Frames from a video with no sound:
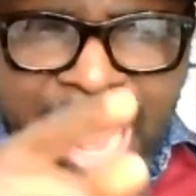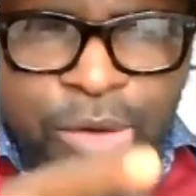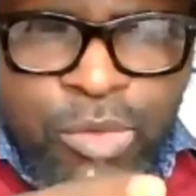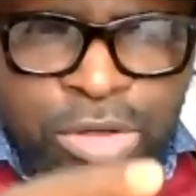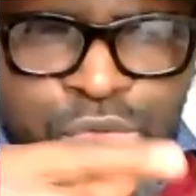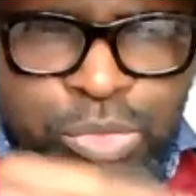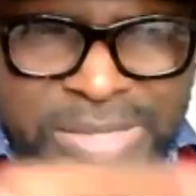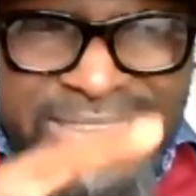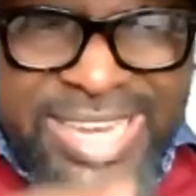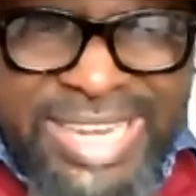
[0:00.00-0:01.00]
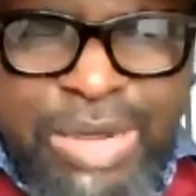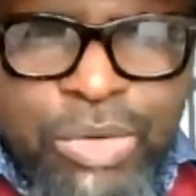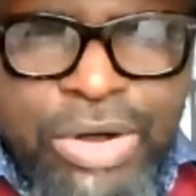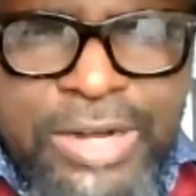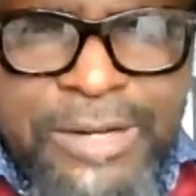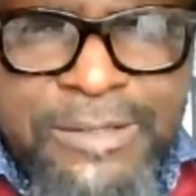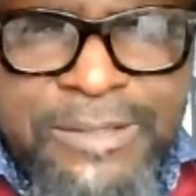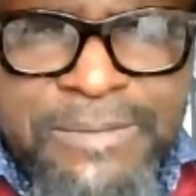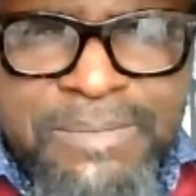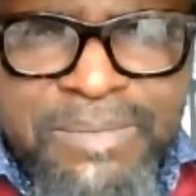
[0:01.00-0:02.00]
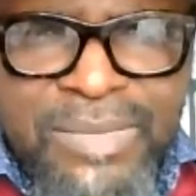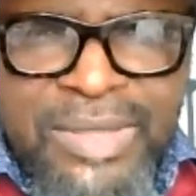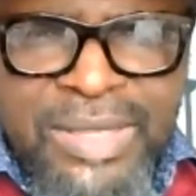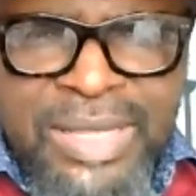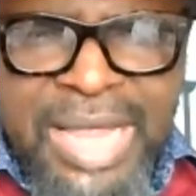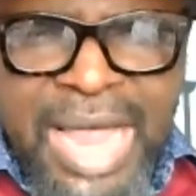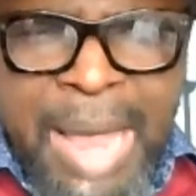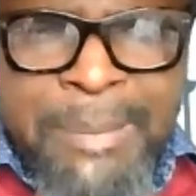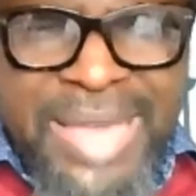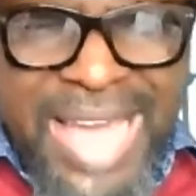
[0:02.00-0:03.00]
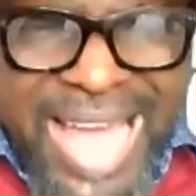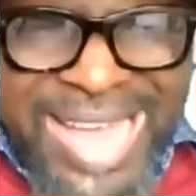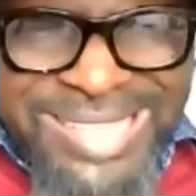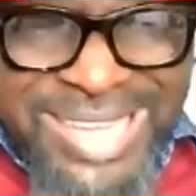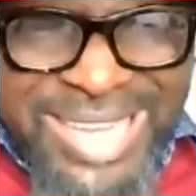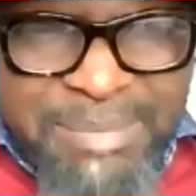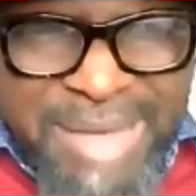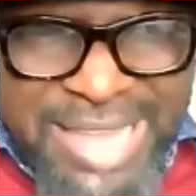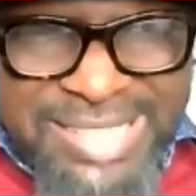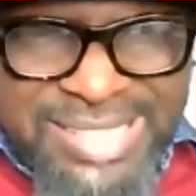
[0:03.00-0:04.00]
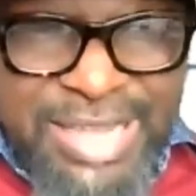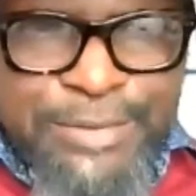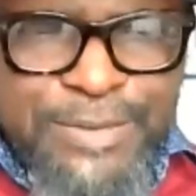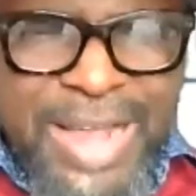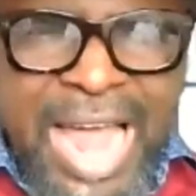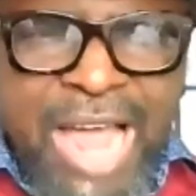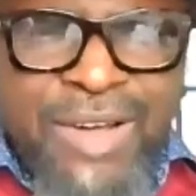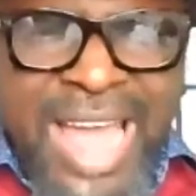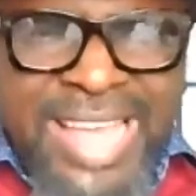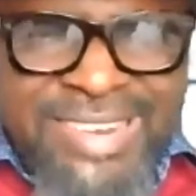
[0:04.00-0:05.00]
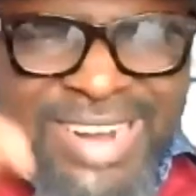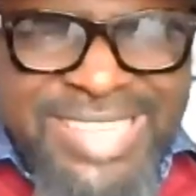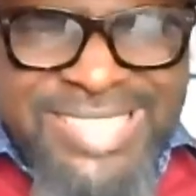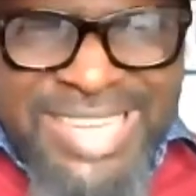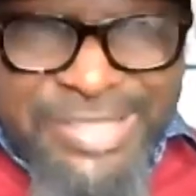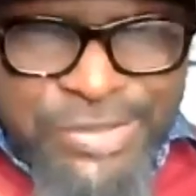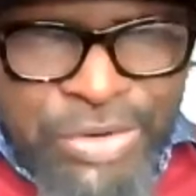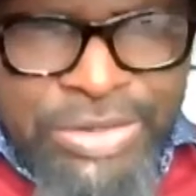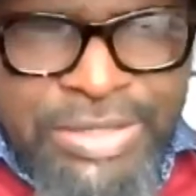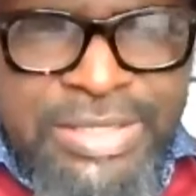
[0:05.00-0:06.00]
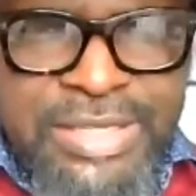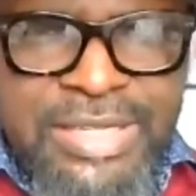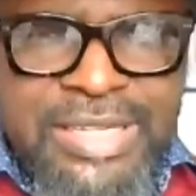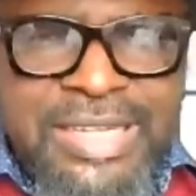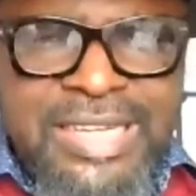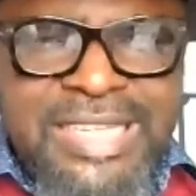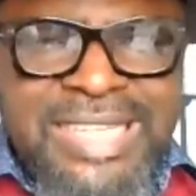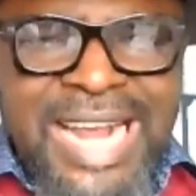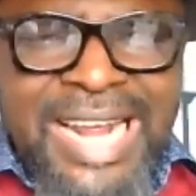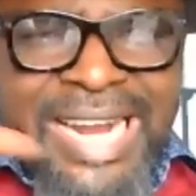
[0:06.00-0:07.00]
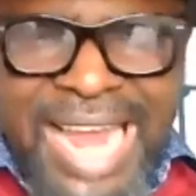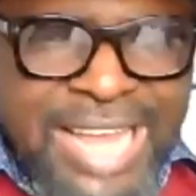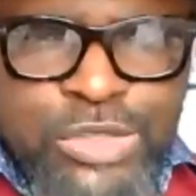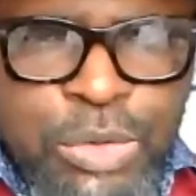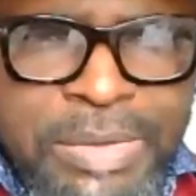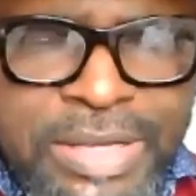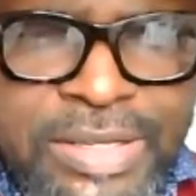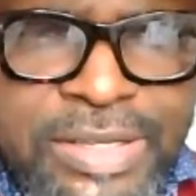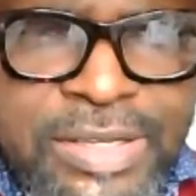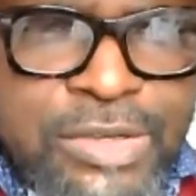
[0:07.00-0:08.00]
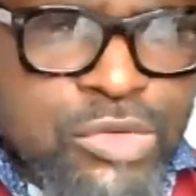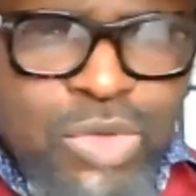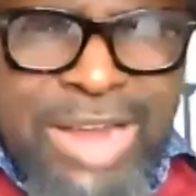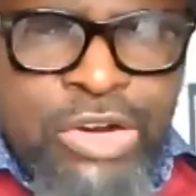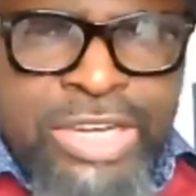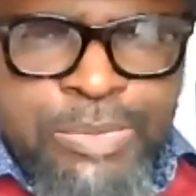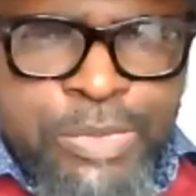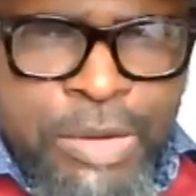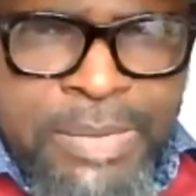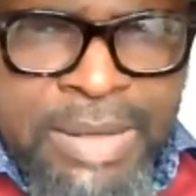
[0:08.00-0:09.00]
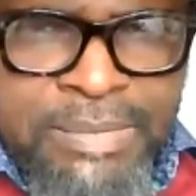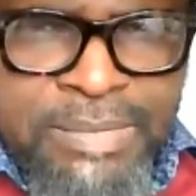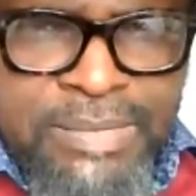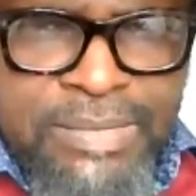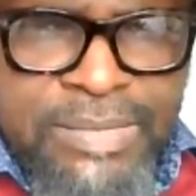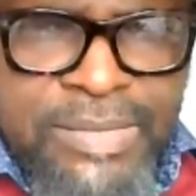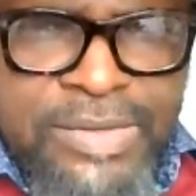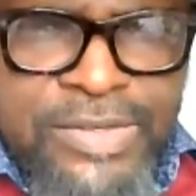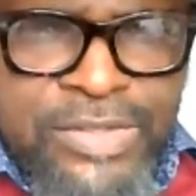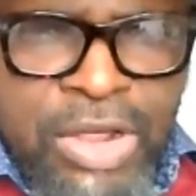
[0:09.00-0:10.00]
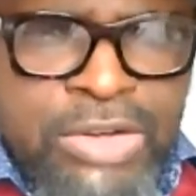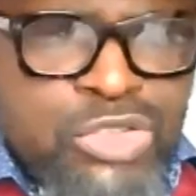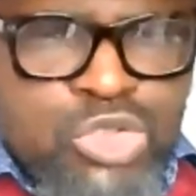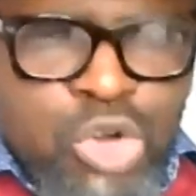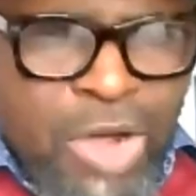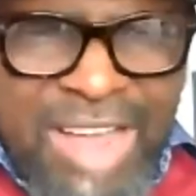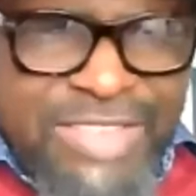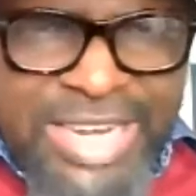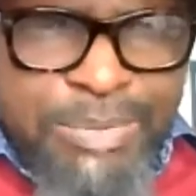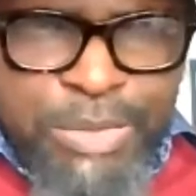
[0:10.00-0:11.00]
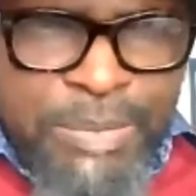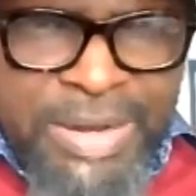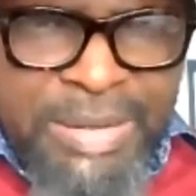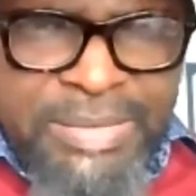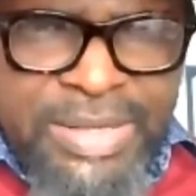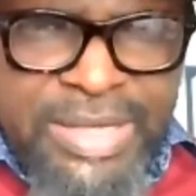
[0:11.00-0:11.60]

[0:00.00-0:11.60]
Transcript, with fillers: I want to be taking a walk and be asking myself how I raised a son that can lie to me. You are not the problem. Son, you don't have any problem.